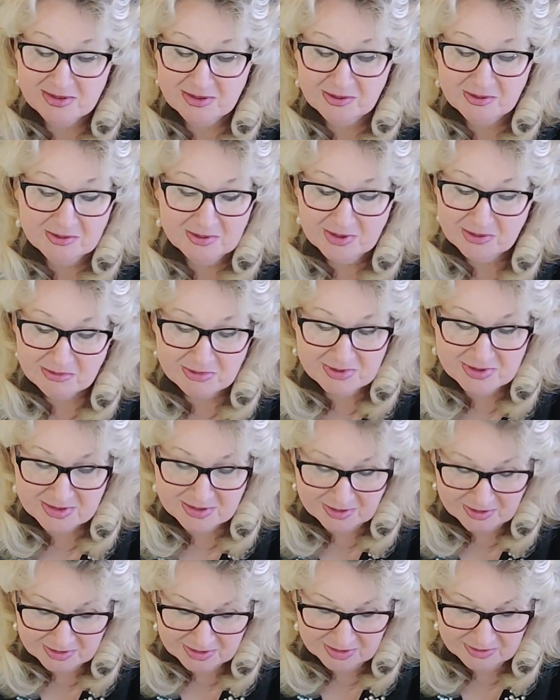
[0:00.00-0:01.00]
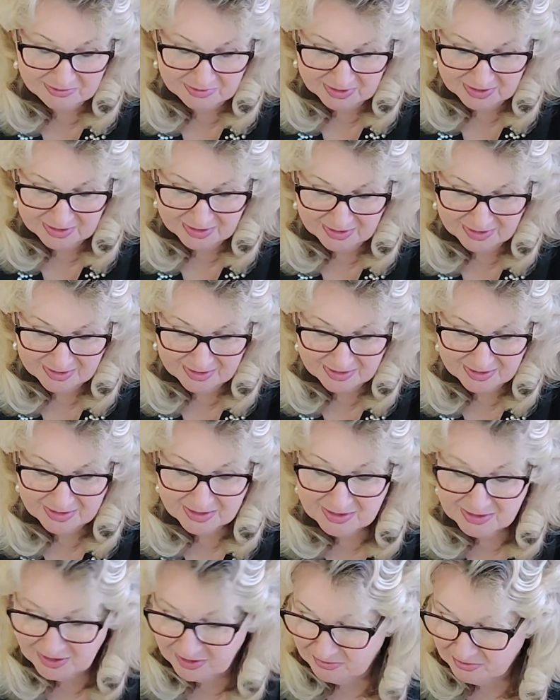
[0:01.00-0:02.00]
So there was not even
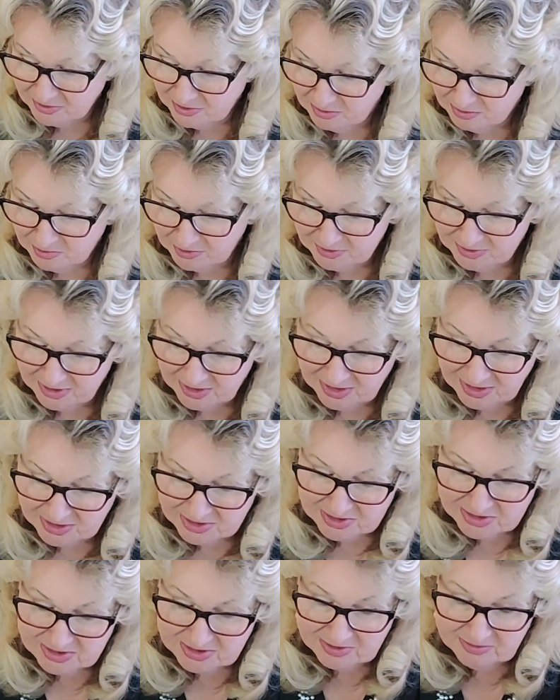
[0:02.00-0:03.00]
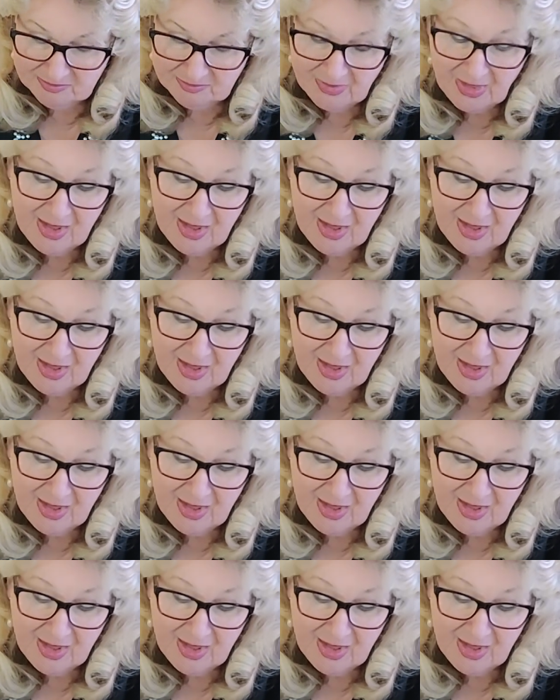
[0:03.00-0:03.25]
enough communication.